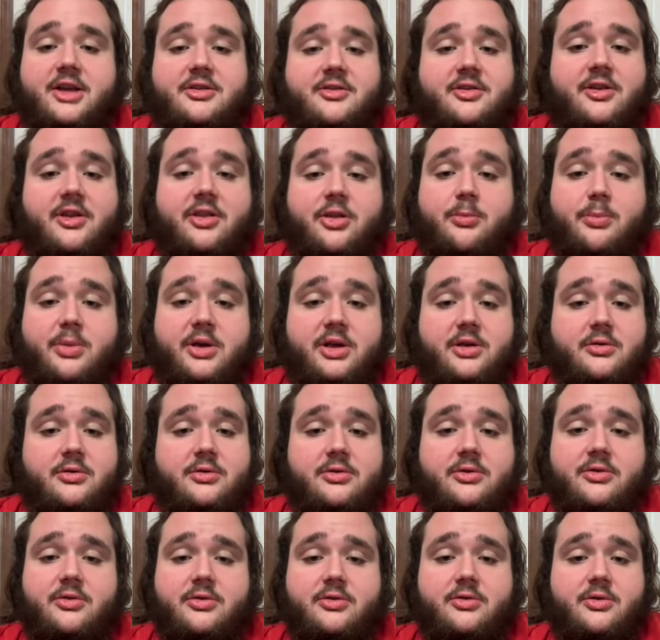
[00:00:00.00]
Congrats to
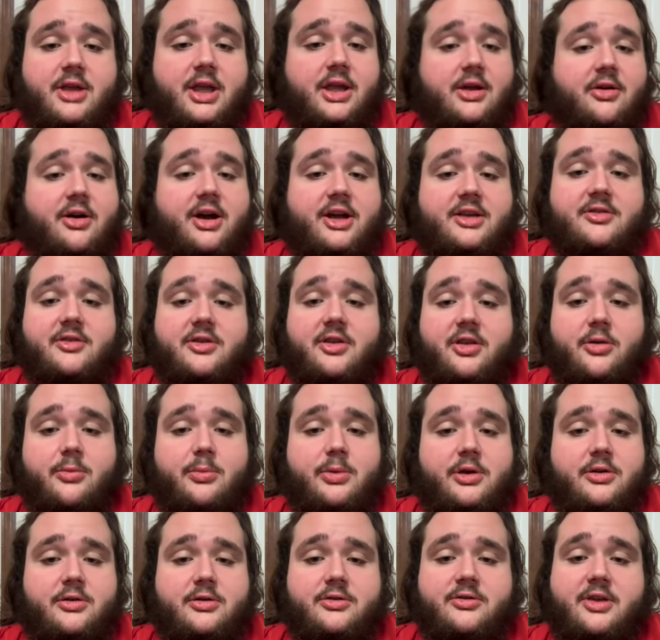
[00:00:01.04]
the Bills. They finally
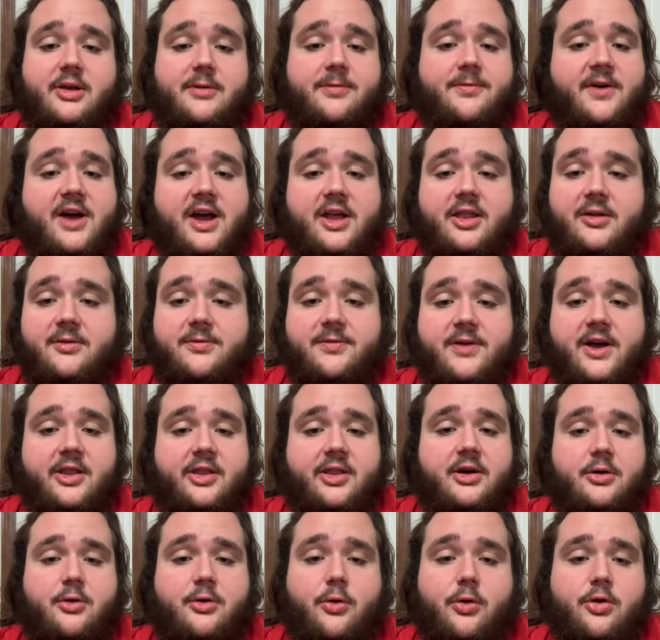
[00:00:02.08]
found their quarterback
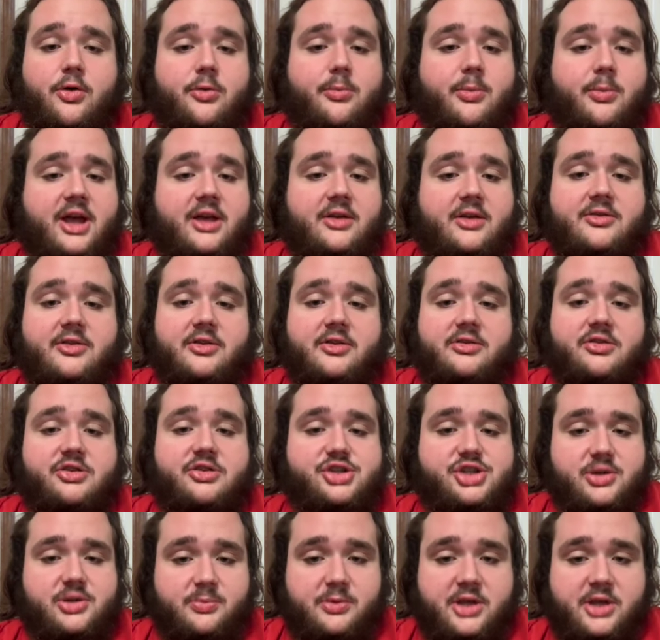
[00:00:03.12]
since Jim Kelly.
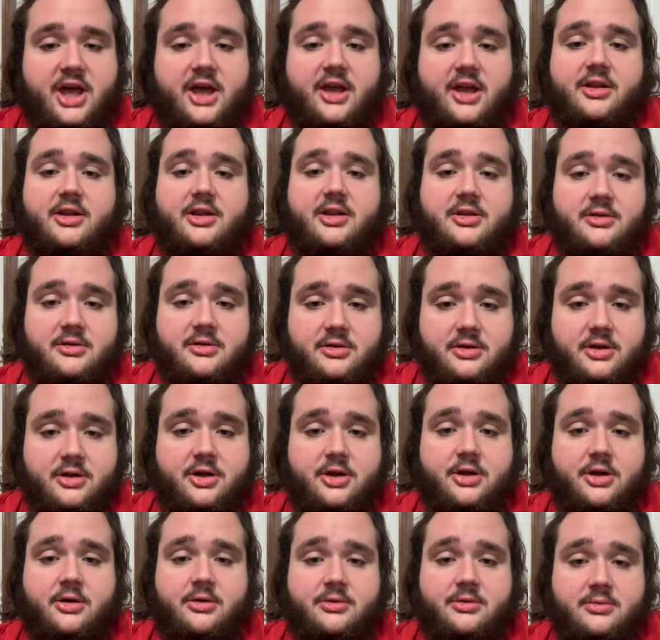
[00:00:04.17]
It's
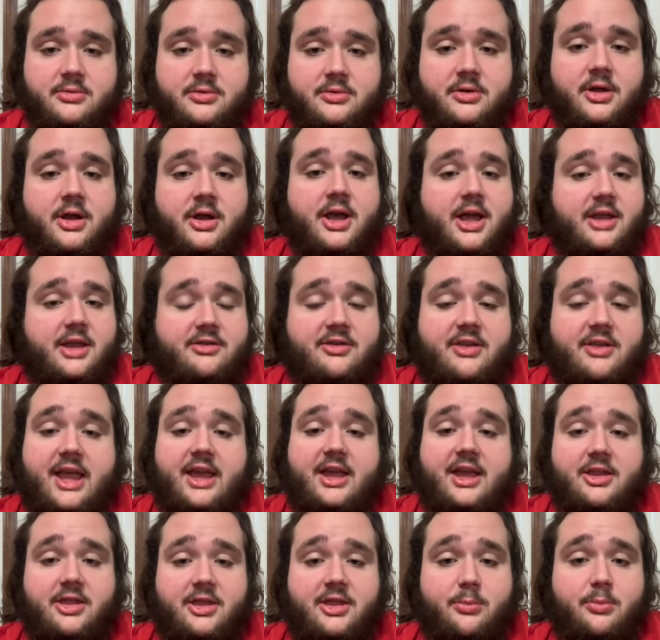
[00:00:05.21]
taken them
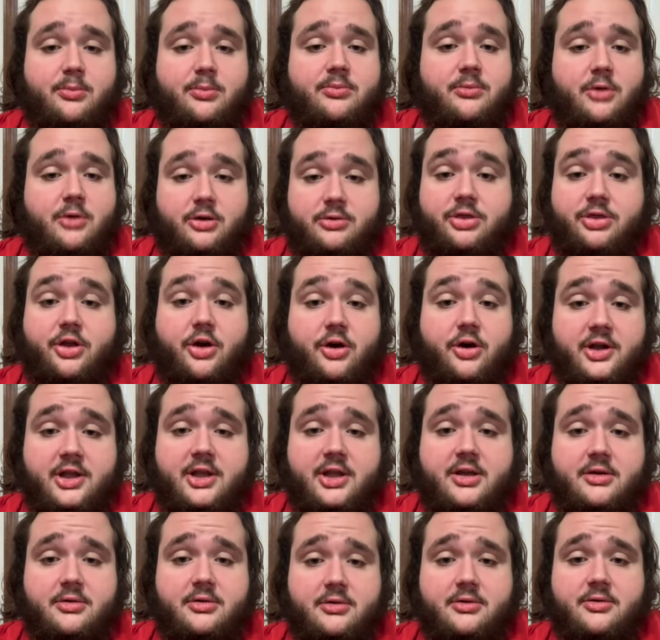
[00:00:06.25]
30 years.
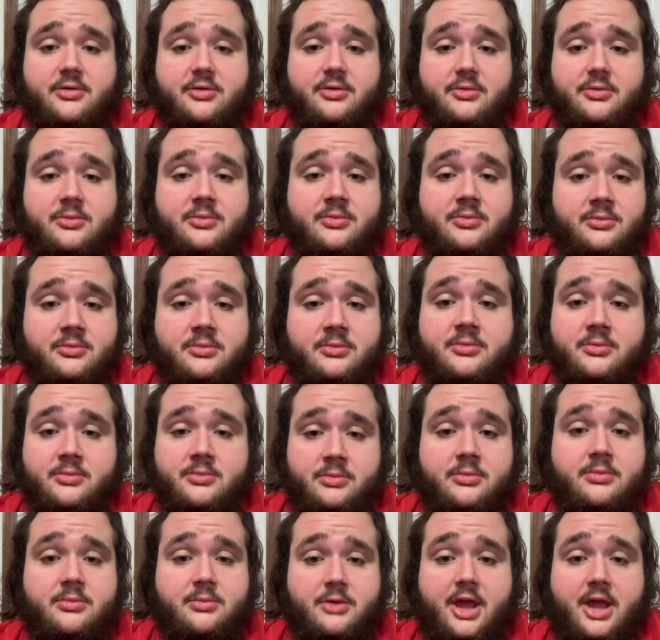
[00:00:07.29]
Yeah,
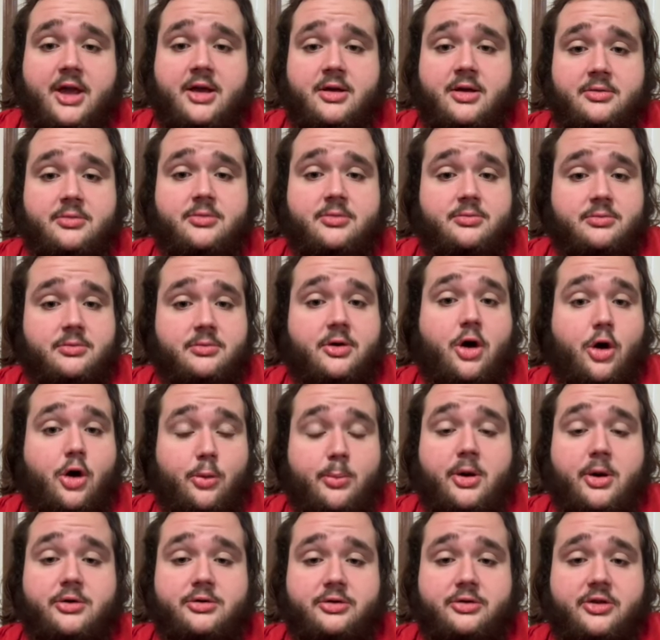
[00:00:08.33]
almost 30 years
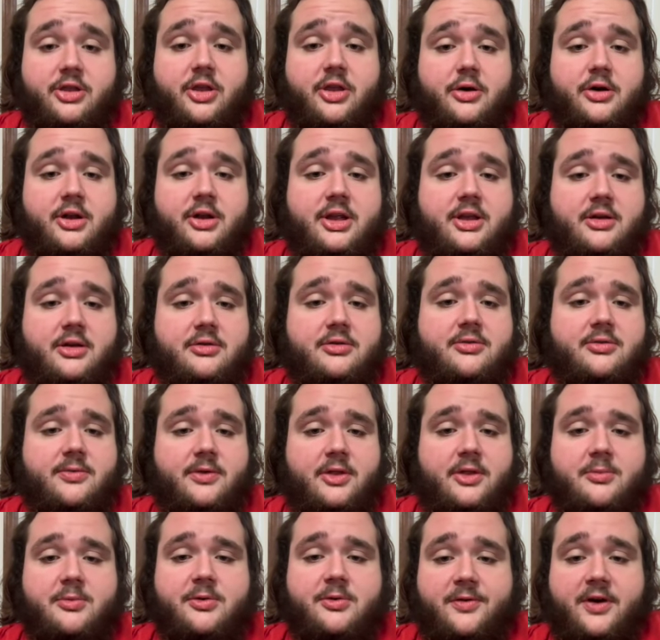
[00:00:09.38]
for them to find their
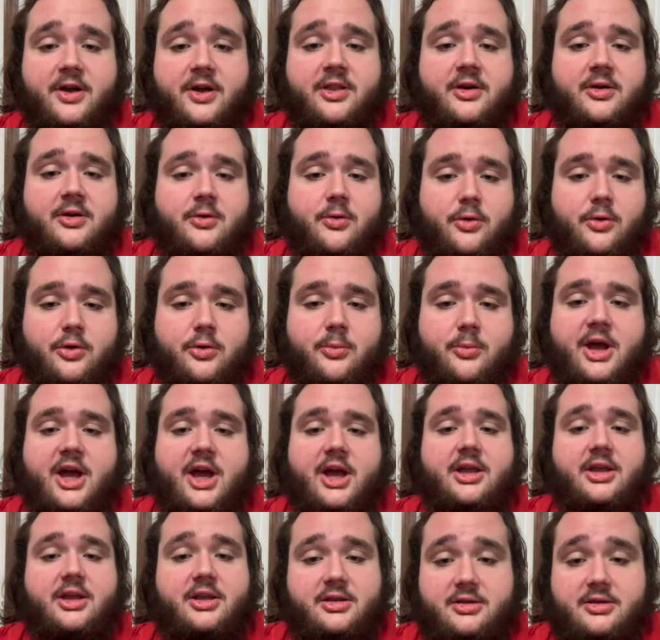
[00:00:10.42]
quarterback, and
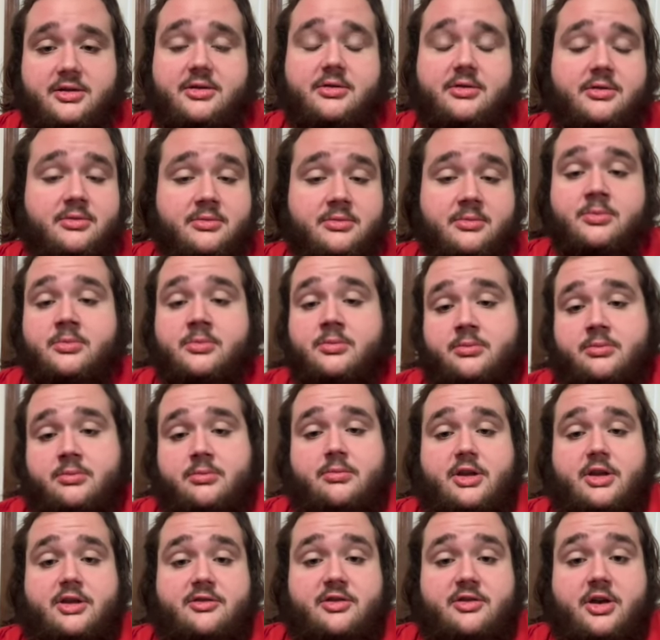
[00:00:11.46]
he's good.
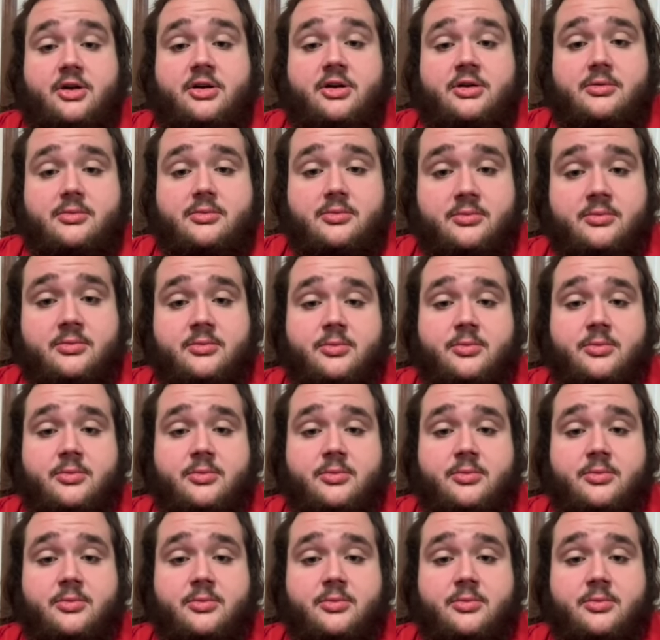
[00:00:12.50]
When people thought he